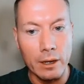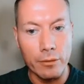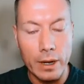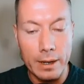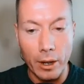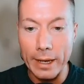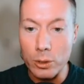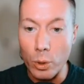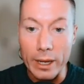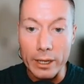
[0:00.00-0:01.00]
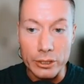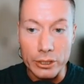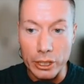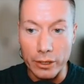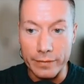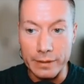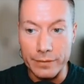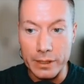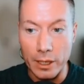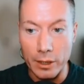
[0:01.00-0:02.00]
All right, I had quite a
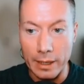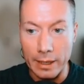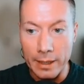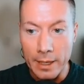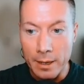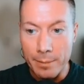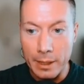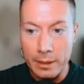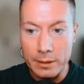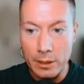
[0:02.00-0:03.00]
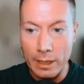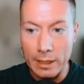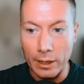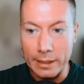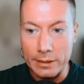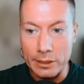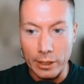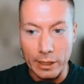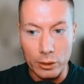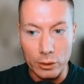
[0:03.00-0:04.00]
conservative target because I like a
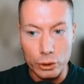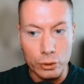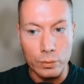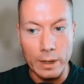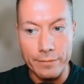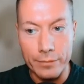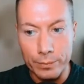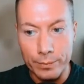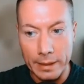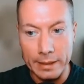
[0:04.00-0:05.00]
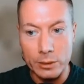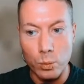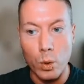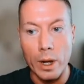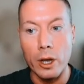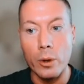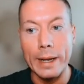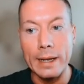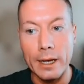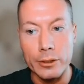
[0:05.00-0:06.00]
psychological level. And this
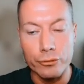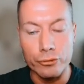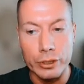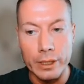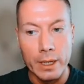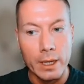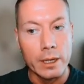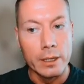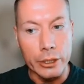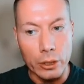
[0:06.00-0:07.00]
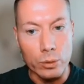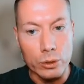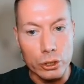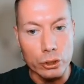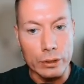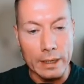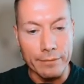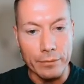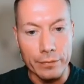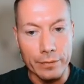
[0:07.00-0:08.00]
10800, you know, was a good
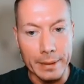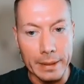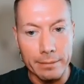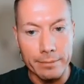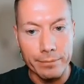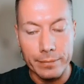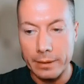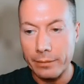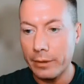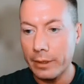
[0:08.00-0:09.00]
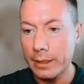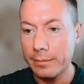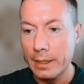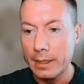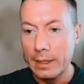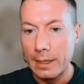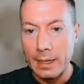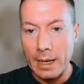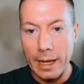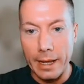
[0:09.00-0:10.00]
level for me. All right.
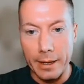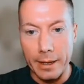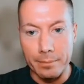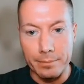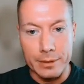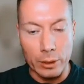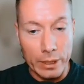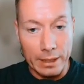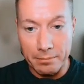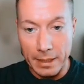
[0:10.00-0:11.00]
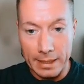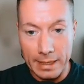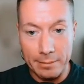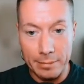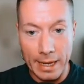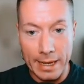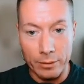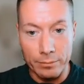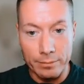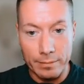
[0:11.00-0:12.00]
So, yeah, it came
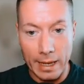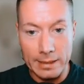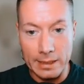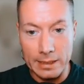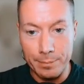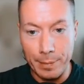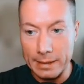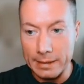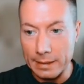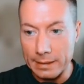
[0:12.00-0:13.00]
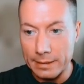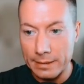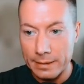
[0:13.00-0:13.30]
down as expected.